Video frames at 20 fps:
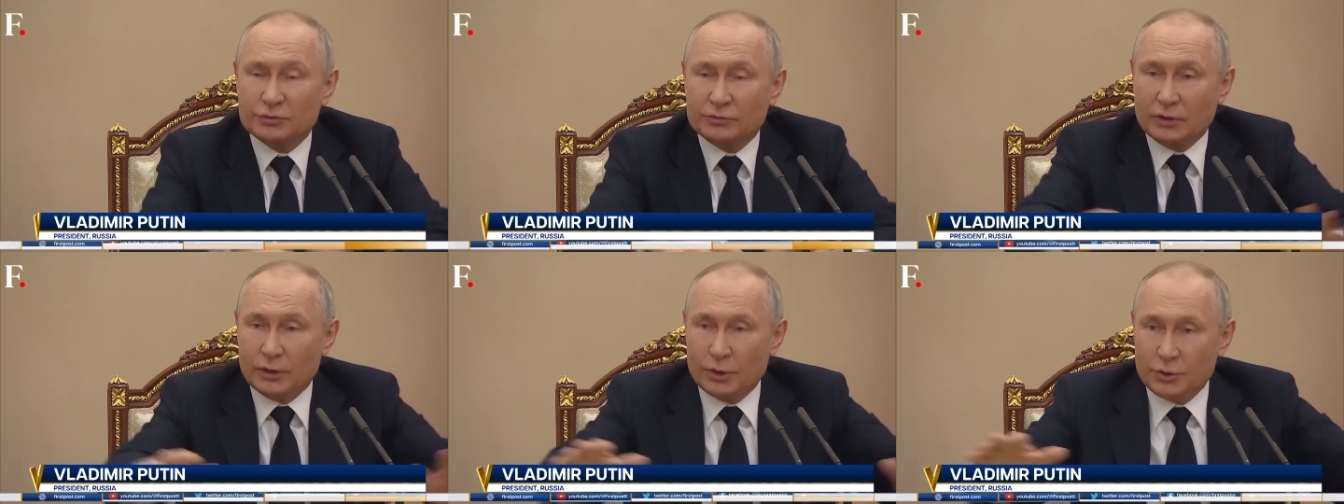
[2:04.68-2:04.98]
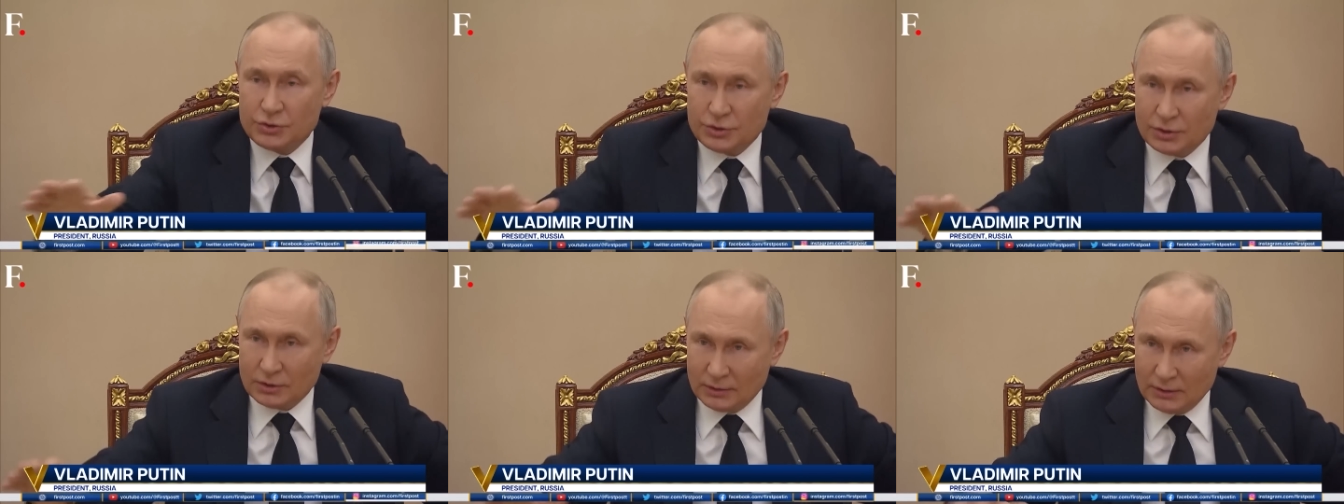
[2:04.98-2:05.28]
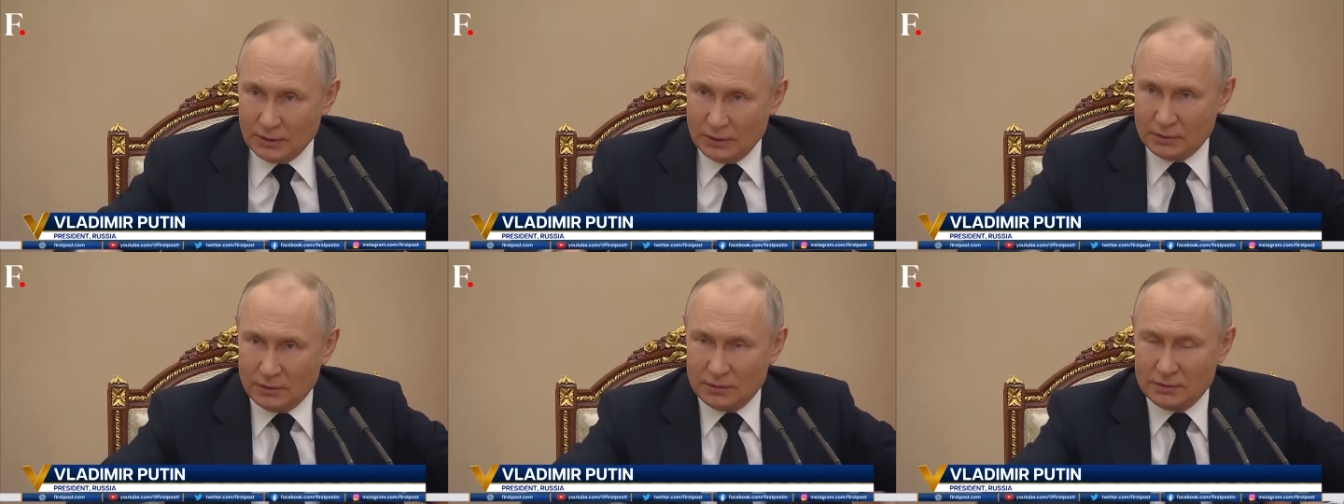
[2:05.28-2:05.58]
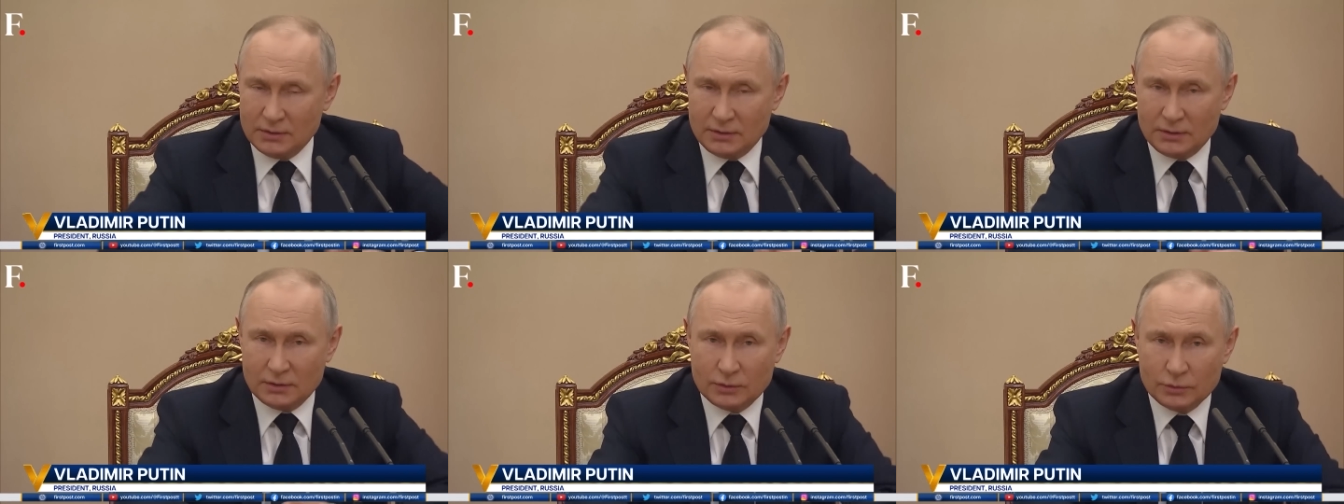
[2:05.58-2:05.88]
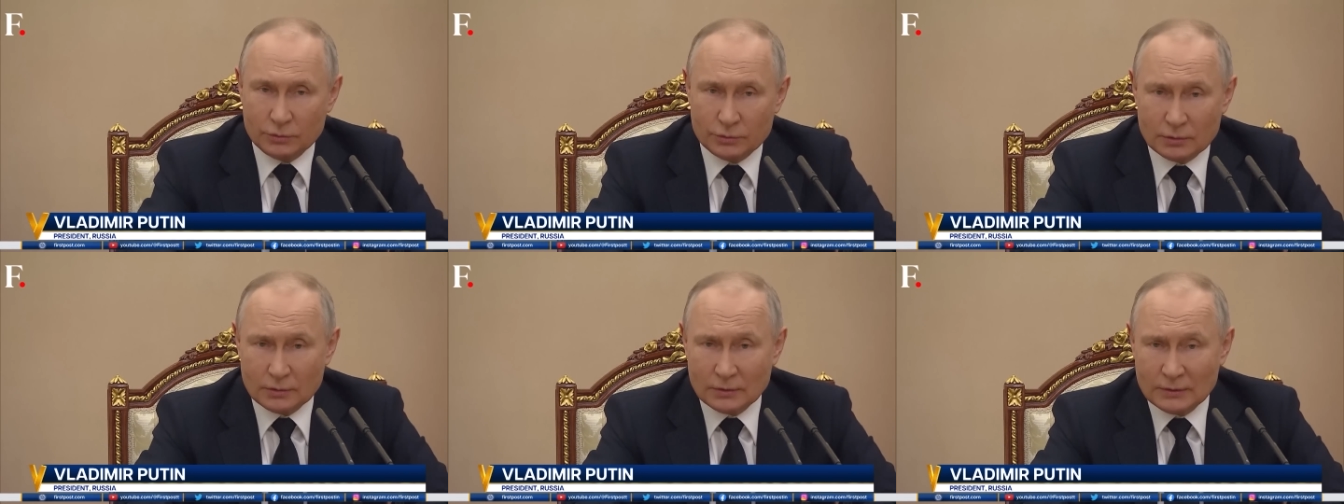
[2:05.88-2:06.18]
We are doing what they have
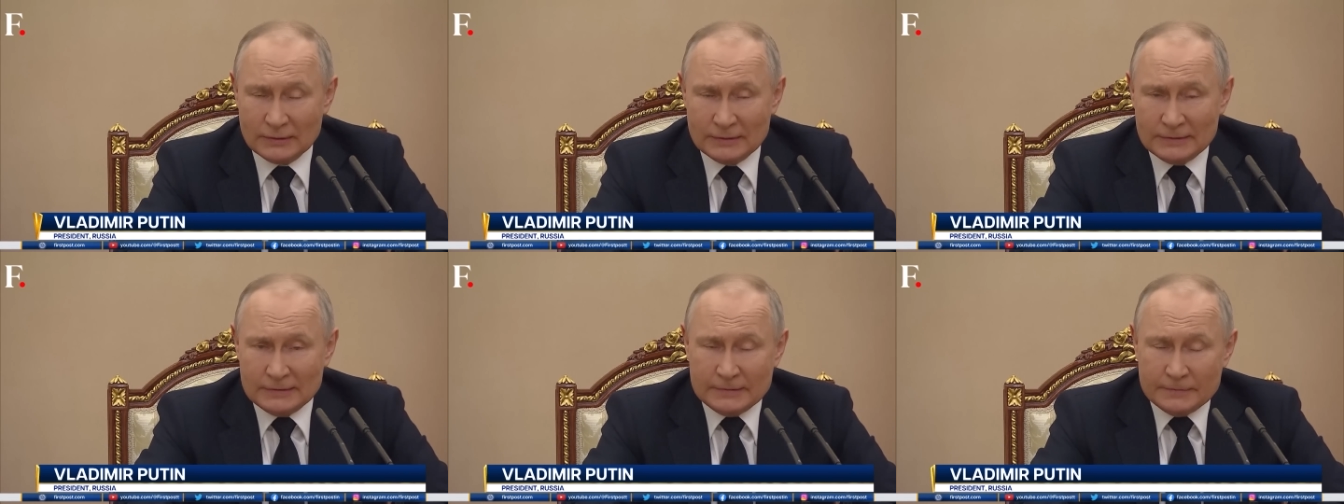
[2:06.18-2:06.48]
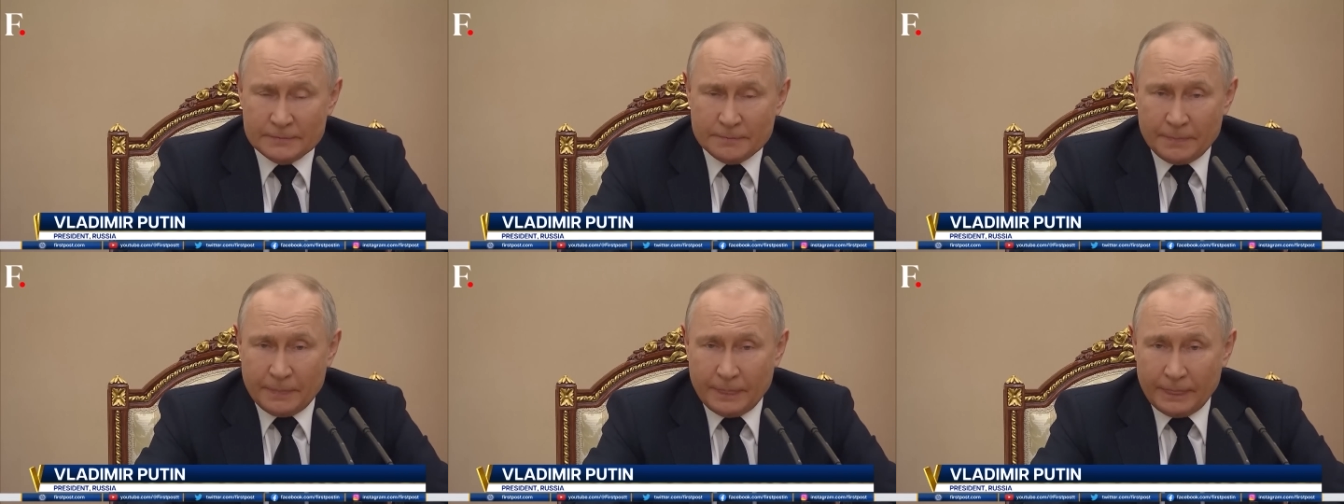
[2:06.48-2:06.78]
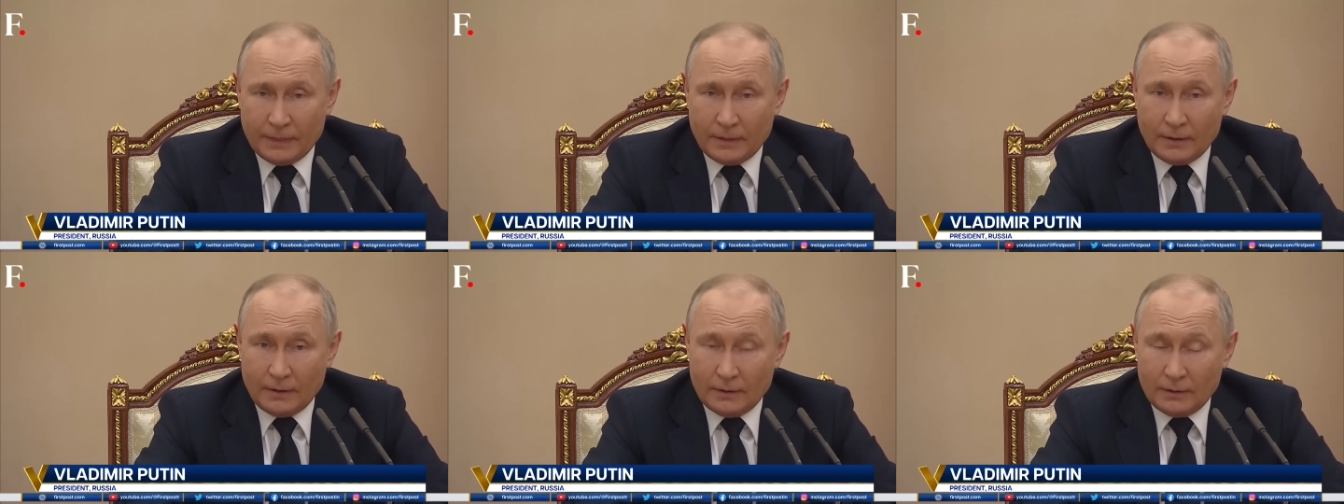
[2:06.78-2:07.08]
been doing for decades,